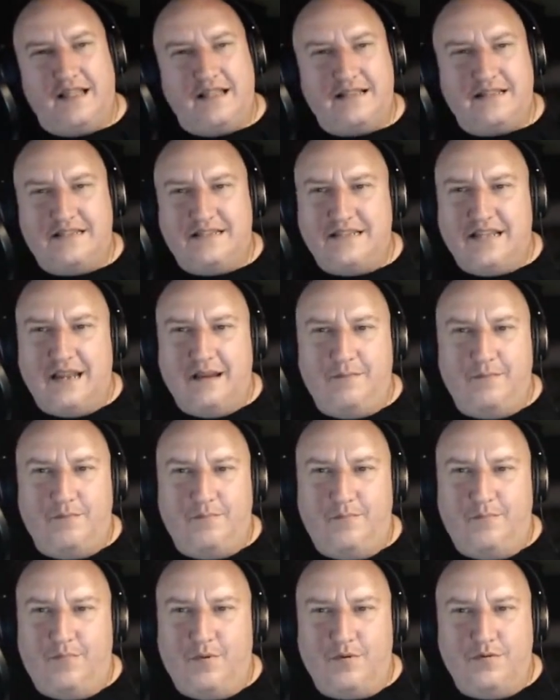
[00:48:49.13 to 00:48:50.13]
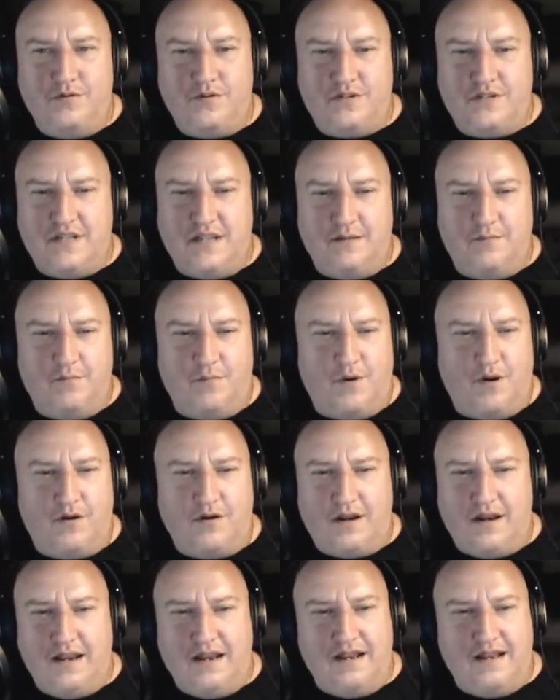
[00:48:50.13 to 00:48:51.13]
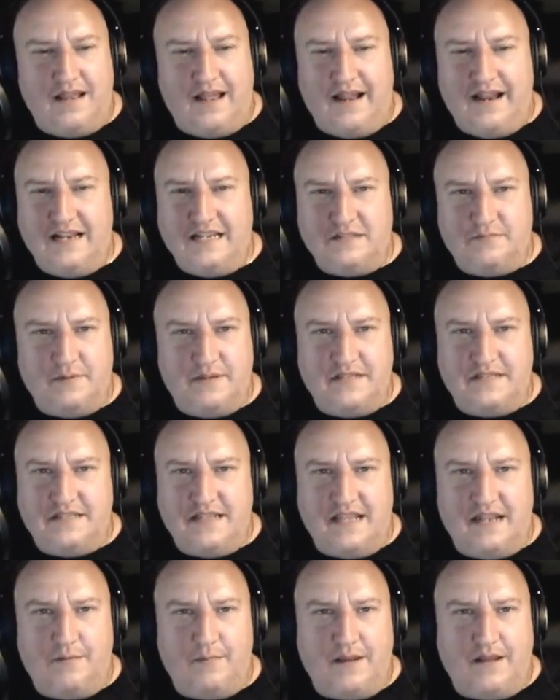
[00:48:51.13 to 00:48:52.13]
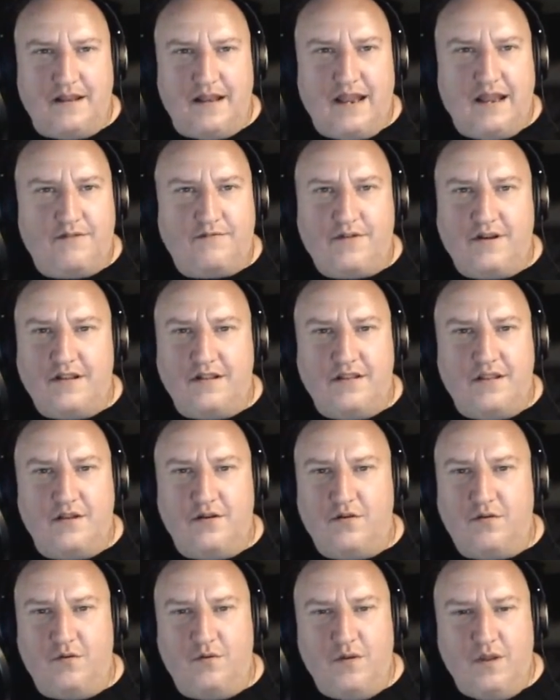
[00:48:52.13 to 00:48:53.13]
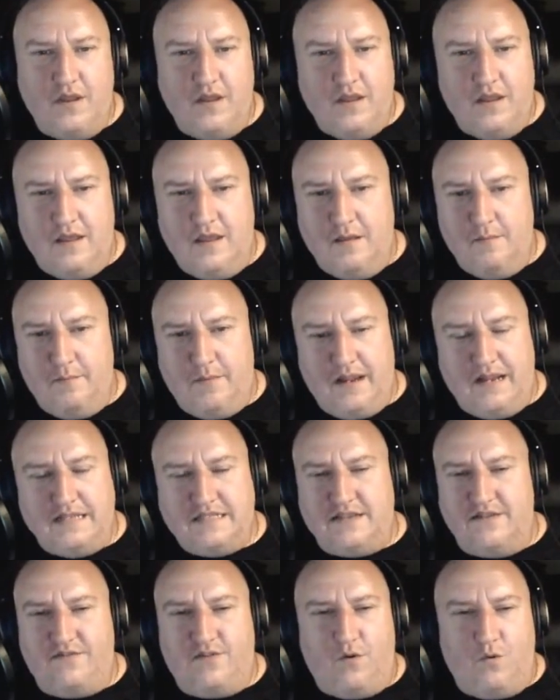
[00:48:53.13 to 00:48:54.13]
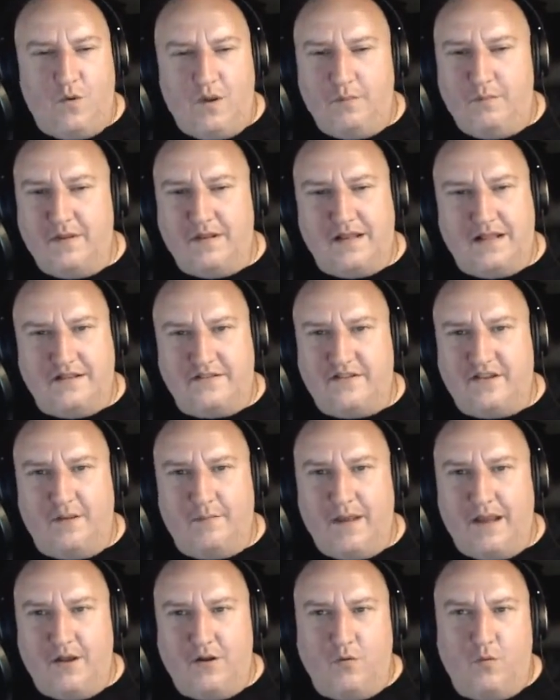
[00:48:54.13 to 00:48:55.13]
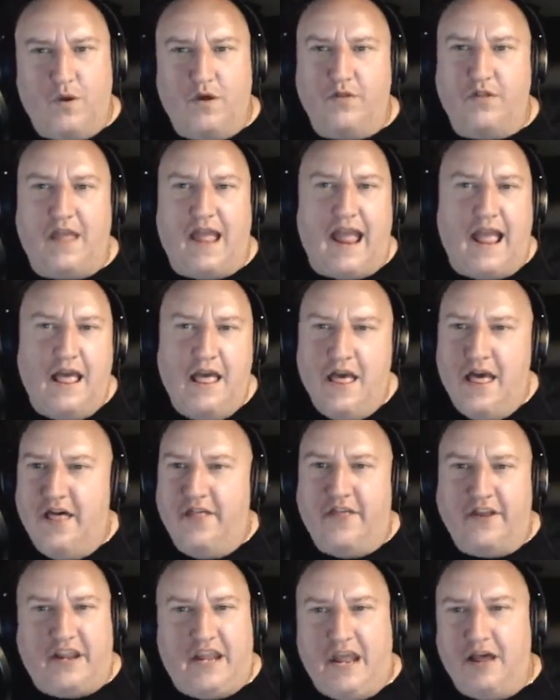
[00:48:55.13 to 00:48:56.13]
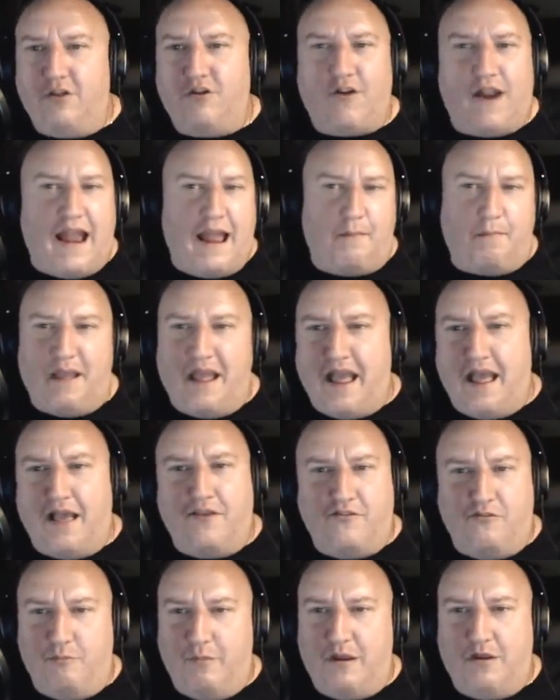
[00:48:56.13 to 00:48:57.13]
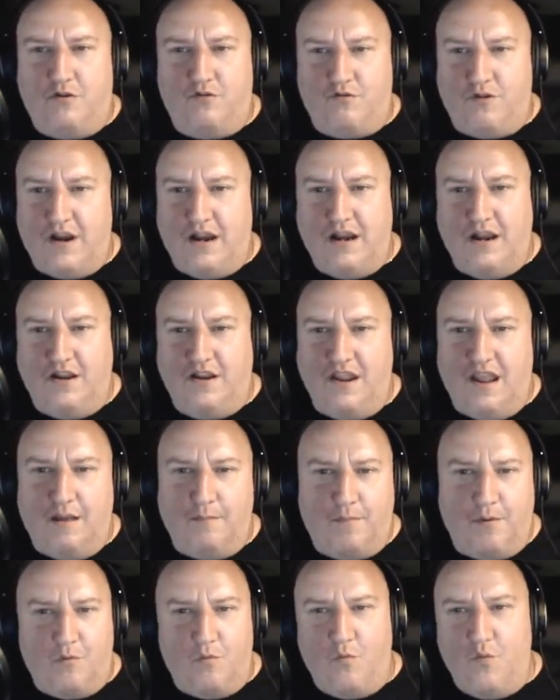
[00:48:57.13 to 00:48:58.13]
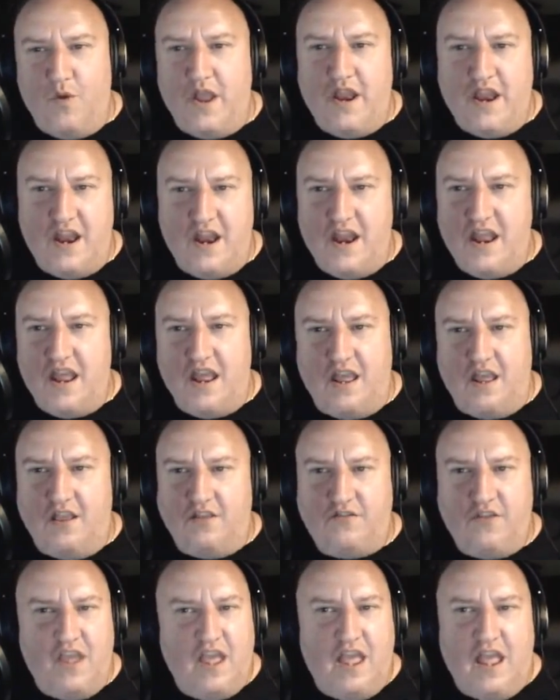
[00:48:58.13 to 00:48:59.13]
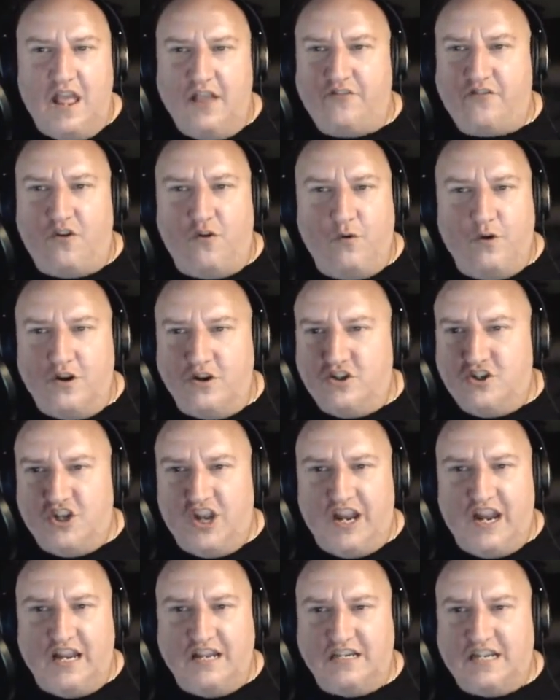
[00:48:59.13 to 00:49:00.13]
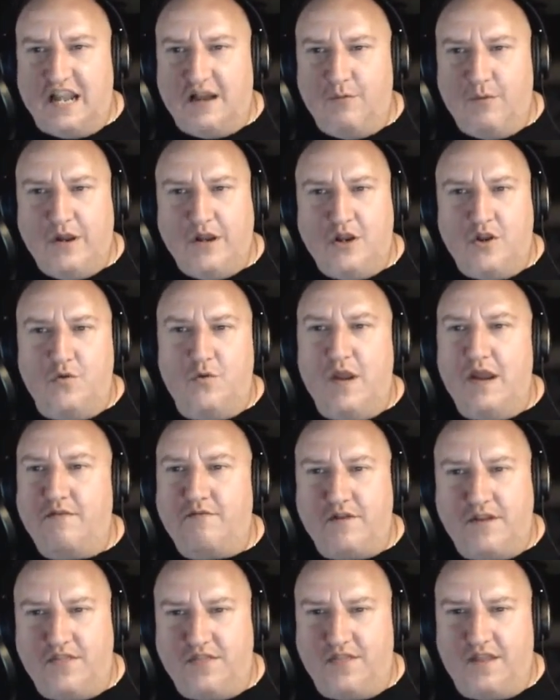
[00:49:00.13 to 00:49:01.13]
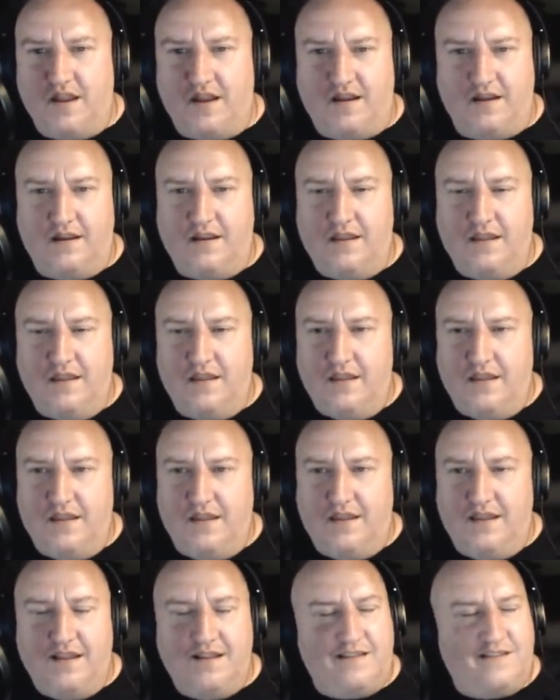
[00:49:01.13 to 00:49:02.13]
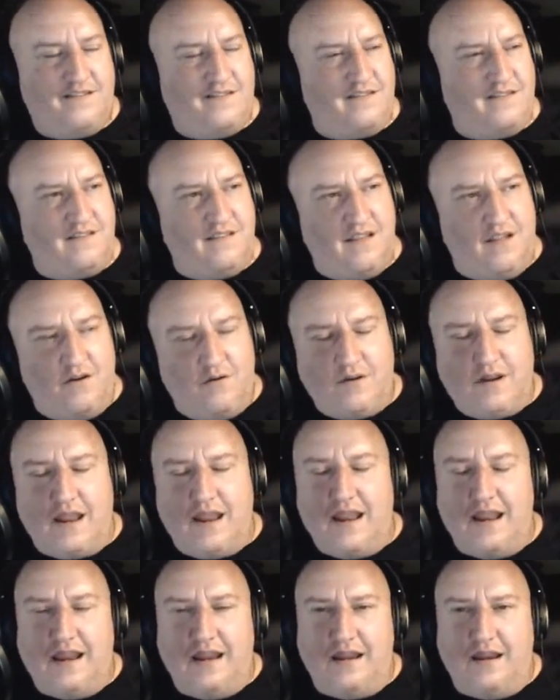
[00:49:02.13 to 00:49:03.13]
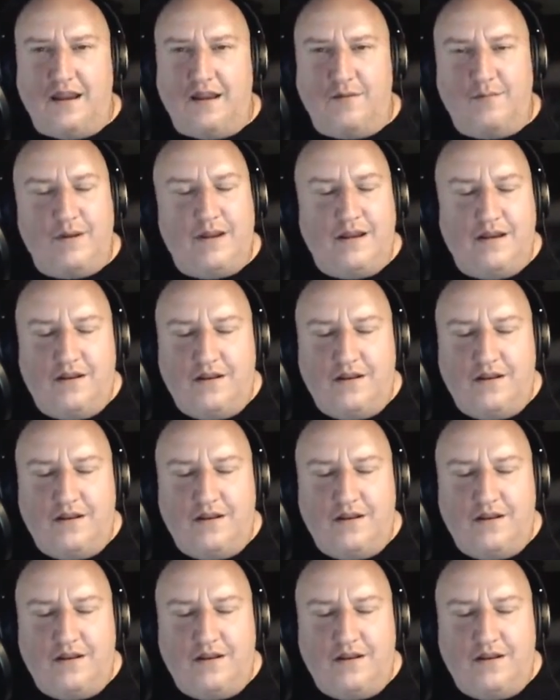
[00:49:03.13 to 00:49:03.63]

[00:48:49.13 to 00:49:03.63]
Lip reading: same bullshit marketing line has been said about every little piece of equipment that's come out. Well, the killer app hasn't been created yet, but when it is, it's going to change how we do everything. It's okay. I mean,